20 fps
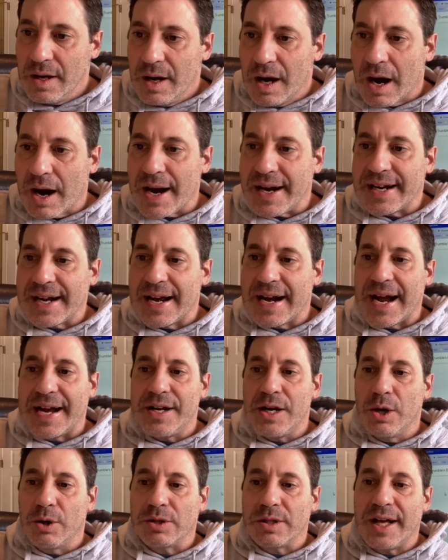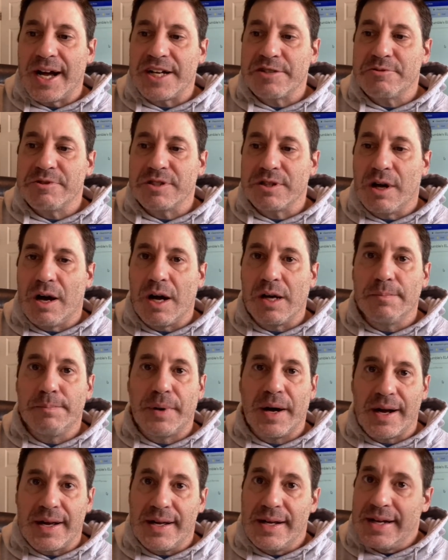Again, I know class was long,
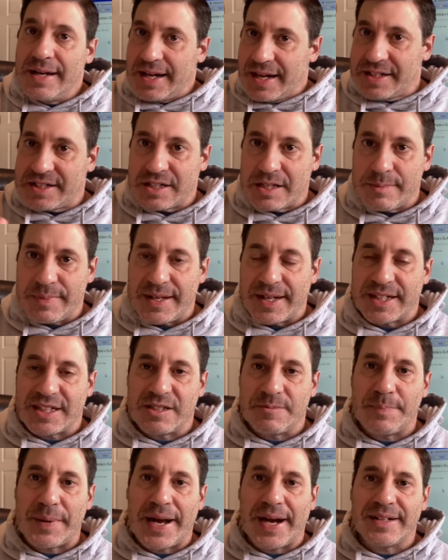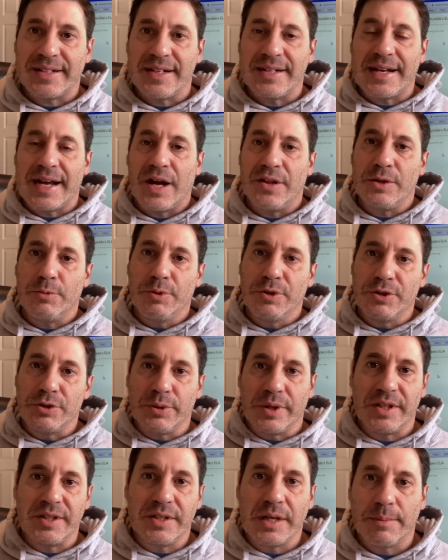but it's to be expected now that we're
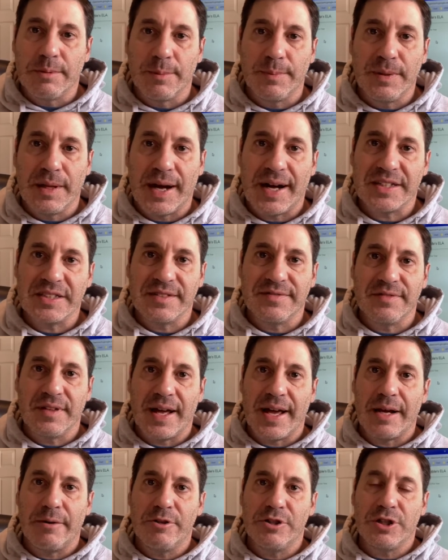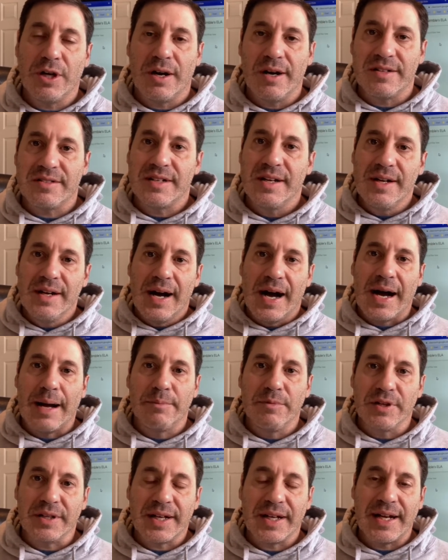doing double blocks of language arts. I'm
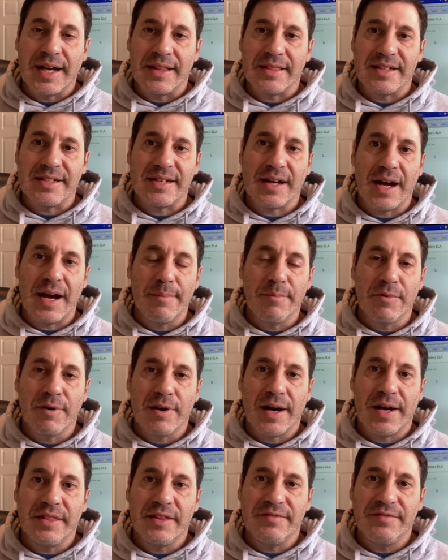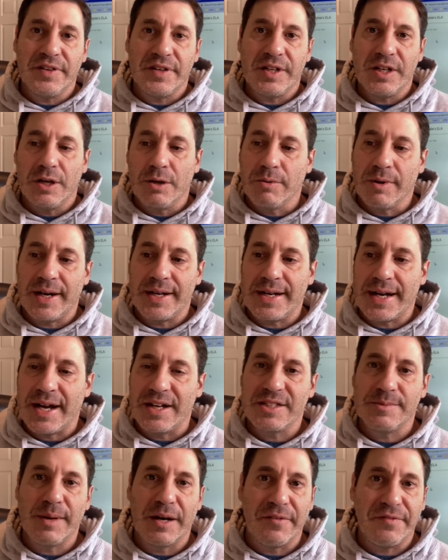looking at the timer on the video right now. It's
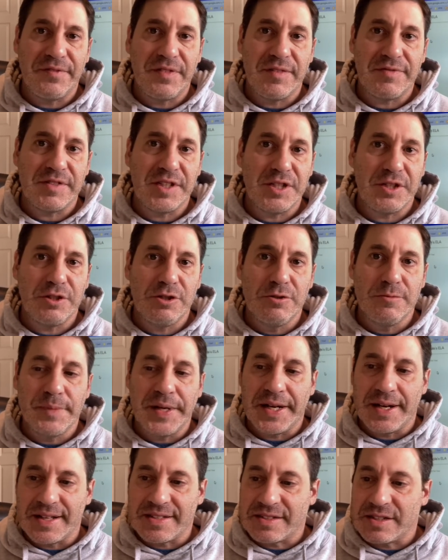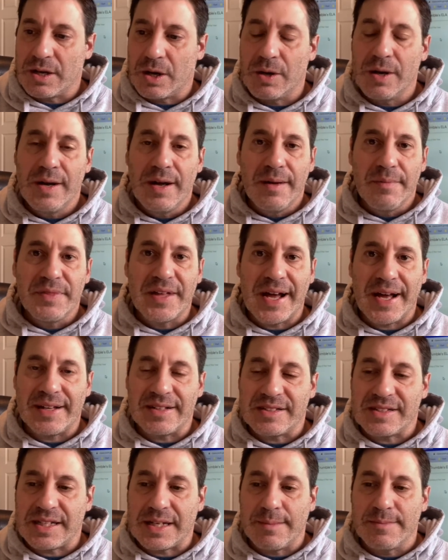about 52 minutes, so that
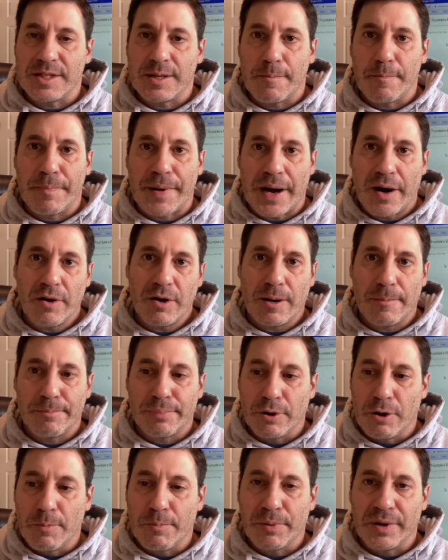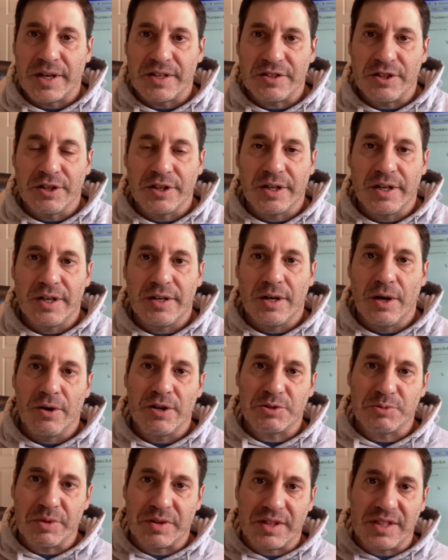seems about appropriate. You're going to
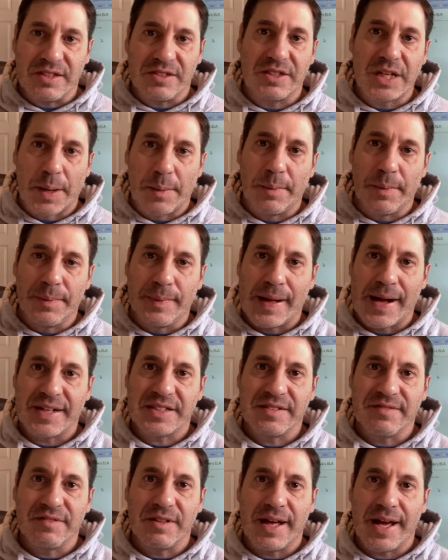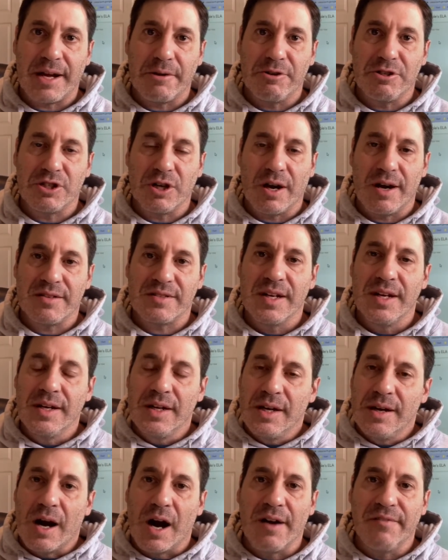notice with these double blocks of language arts,
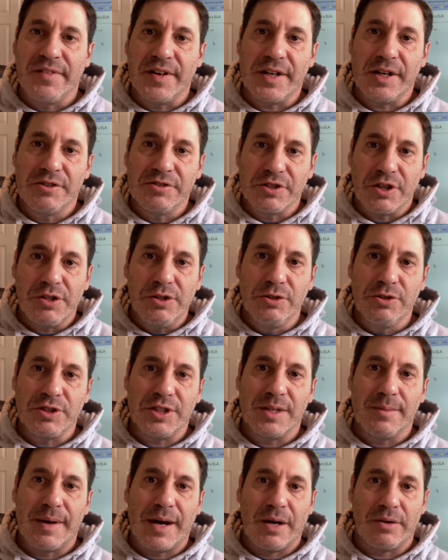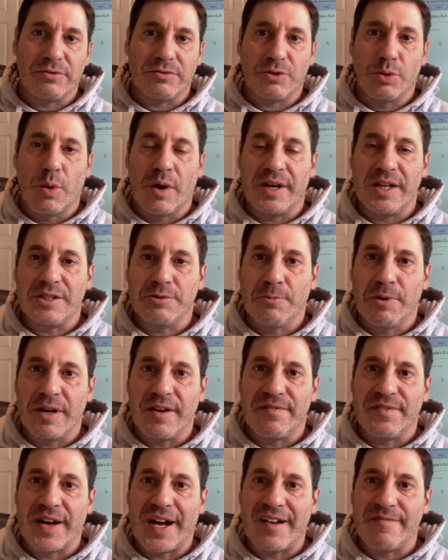our videos are usually about
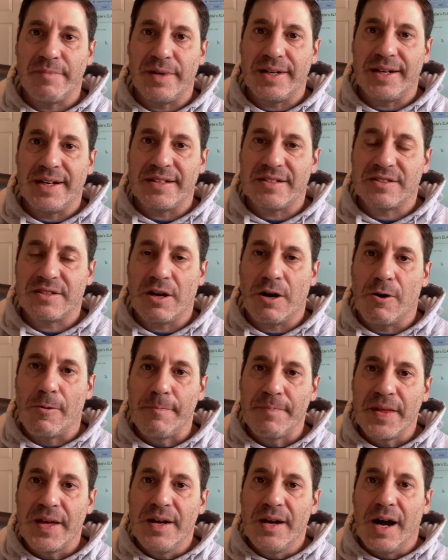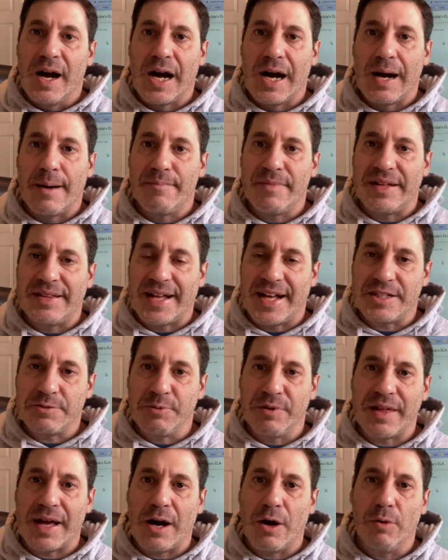20-25 minutes, so and that's
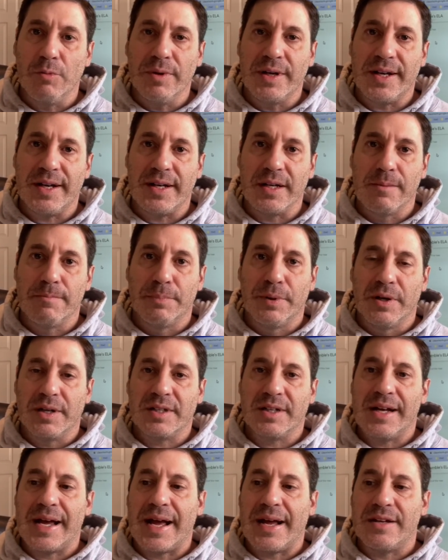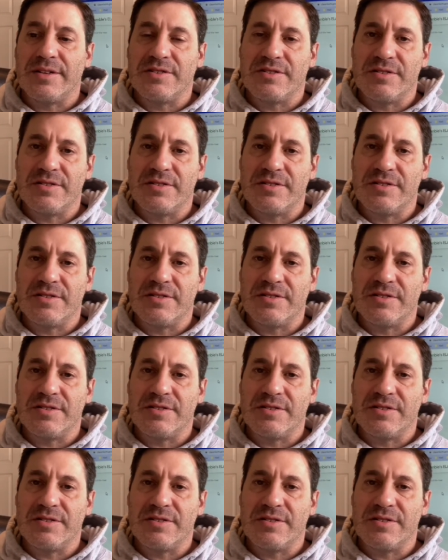without reading a book. And